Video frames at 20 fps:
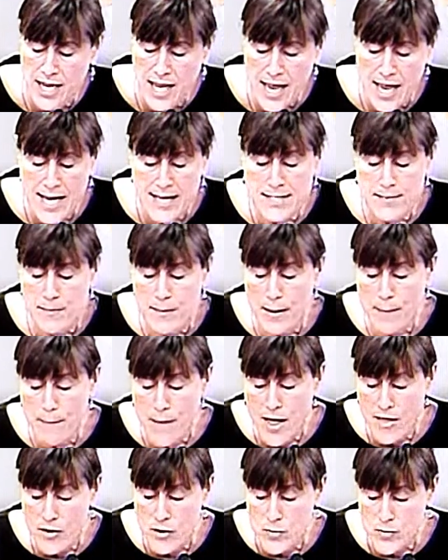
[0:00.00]
As my
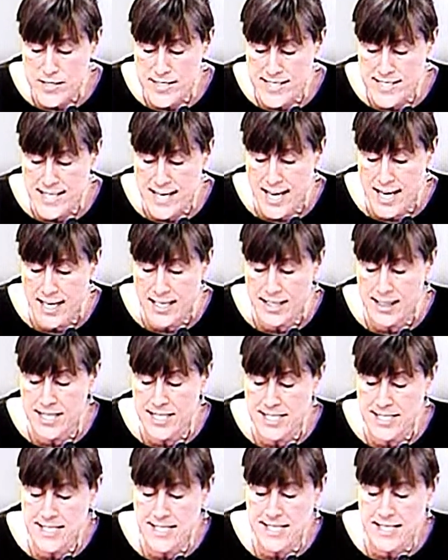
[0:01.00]
mother would say,
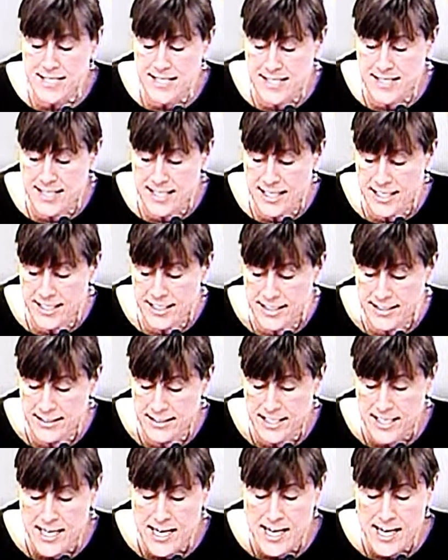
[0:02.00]
this is a sin,
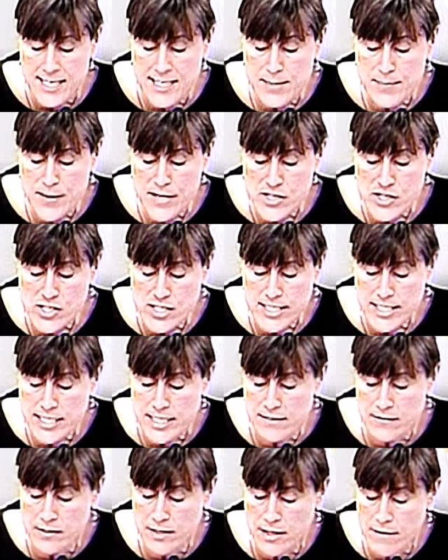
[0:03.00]
especially
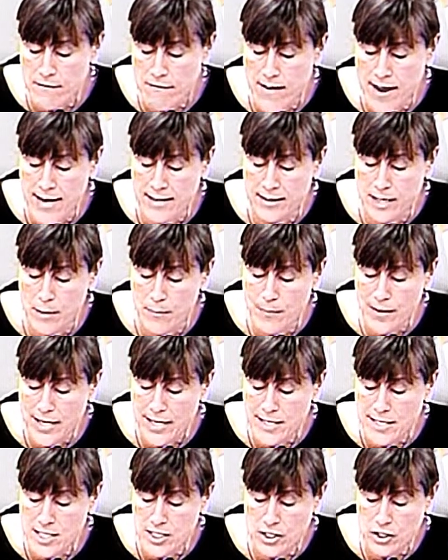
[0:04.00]
given the fact that
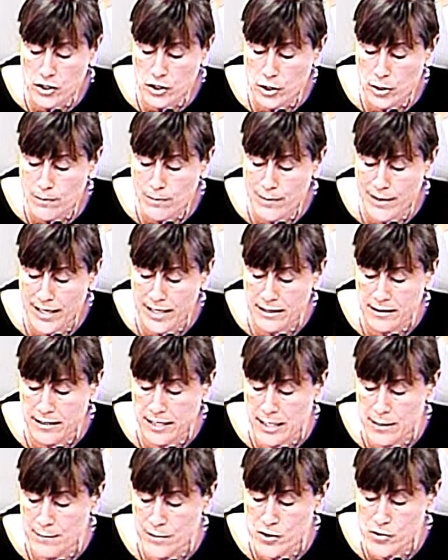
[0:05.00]
painting a good bike
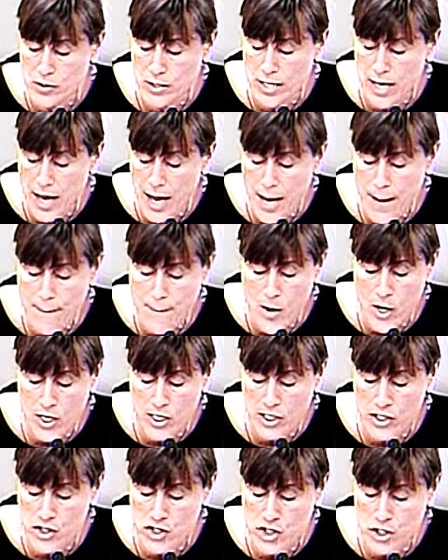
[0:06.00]
lane between High
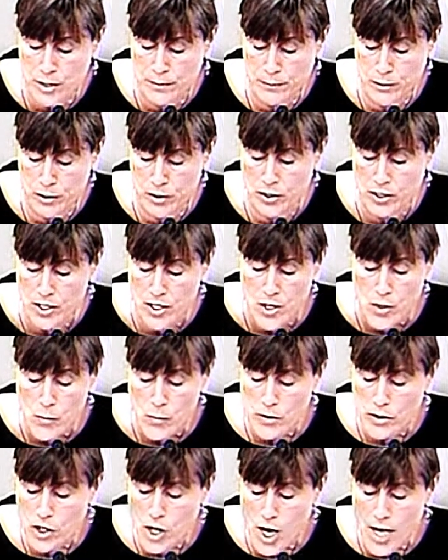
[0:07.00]
Park and Sherbourne
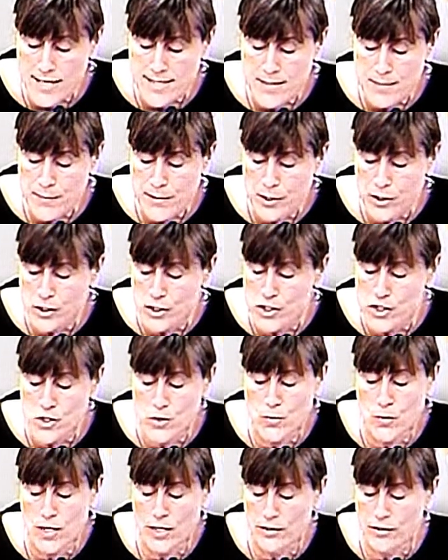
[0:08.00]
would cost merely
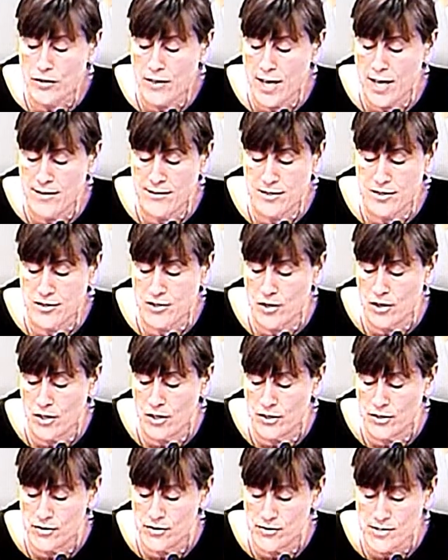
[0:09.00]

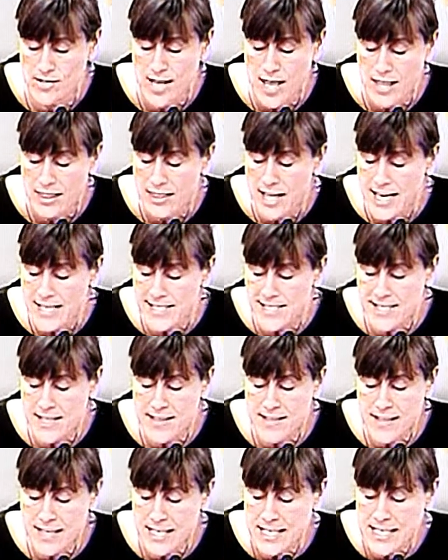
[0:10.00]
$200,000, less
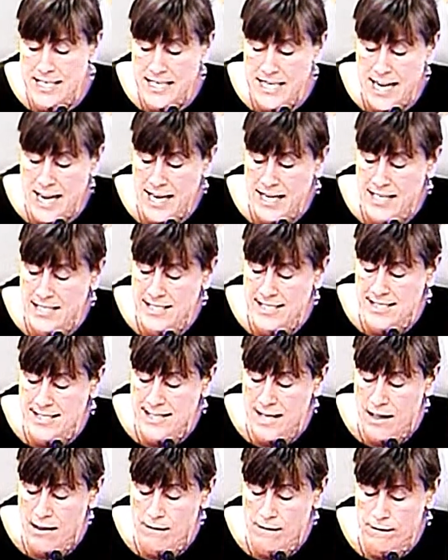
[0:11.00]
than the EA
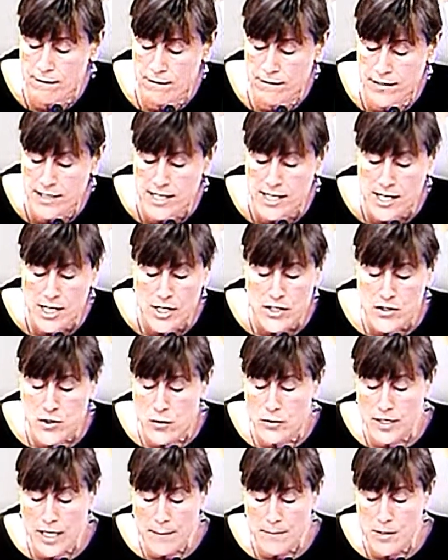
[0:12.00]
itself.
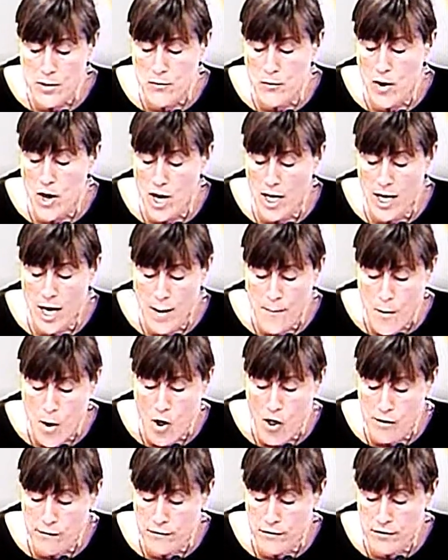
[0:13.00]
Don't get me wrong, I'm
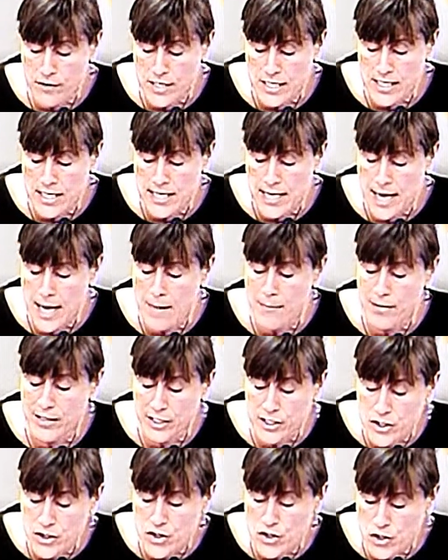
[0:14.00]
all for the EA, but
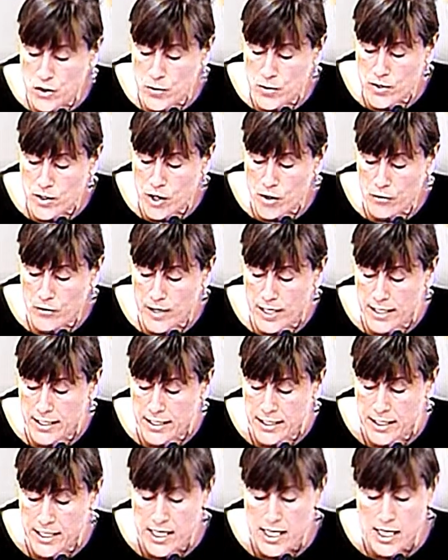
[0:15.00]
let's do it
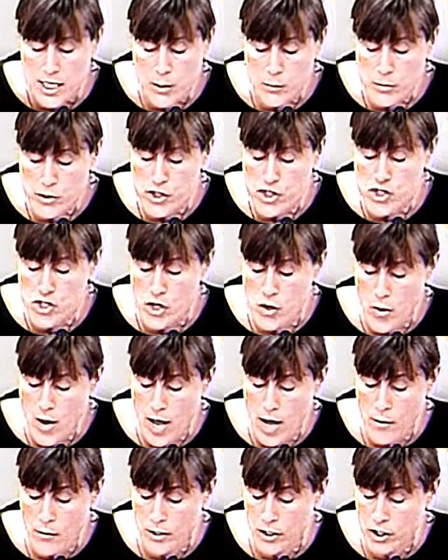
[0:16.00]
already. It will show
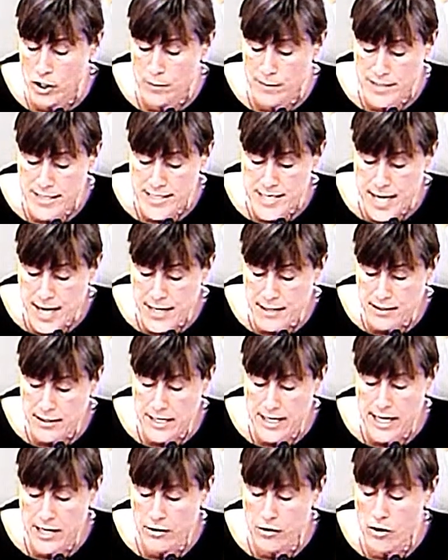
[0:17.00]
how it could be done,
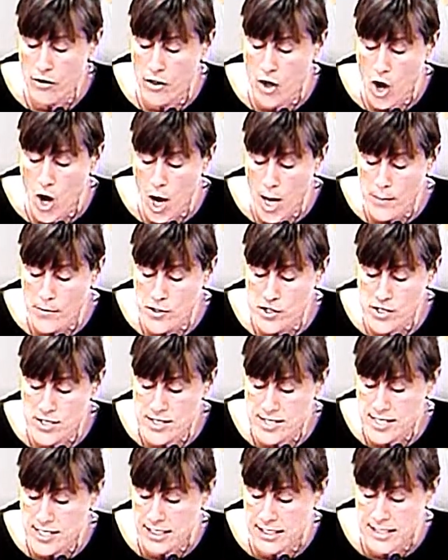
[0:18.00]
lay out all the
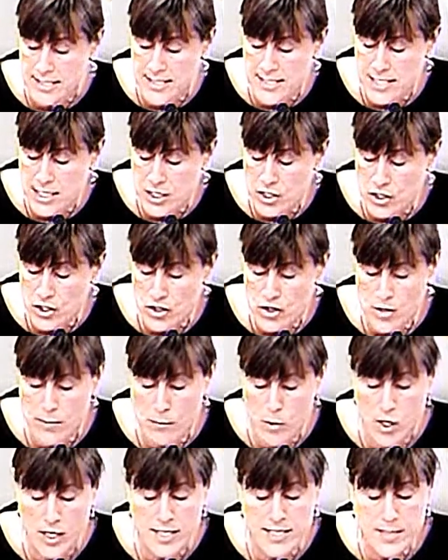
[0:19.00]
options to consider, the
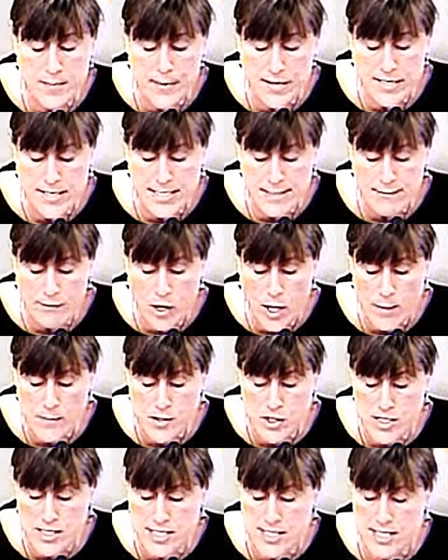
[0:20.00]
more expensive
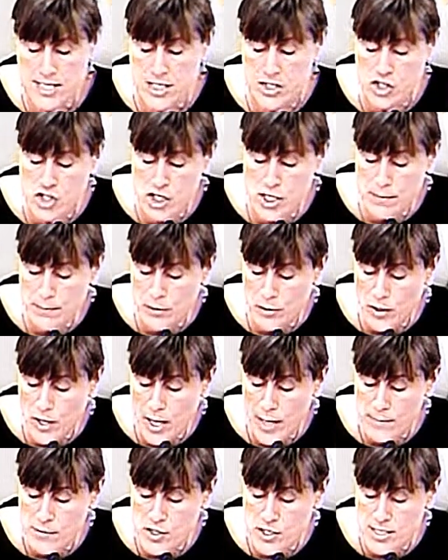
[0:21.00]
options, the cheaper
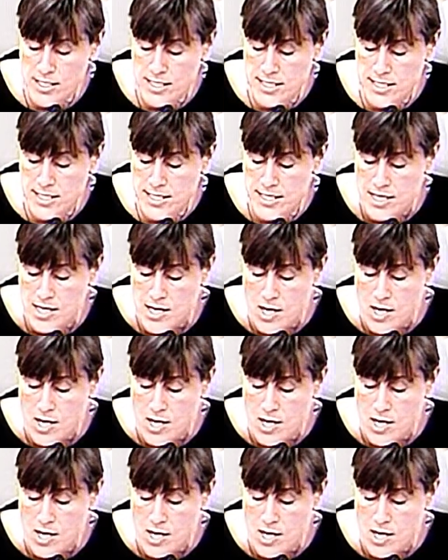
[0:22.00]
options.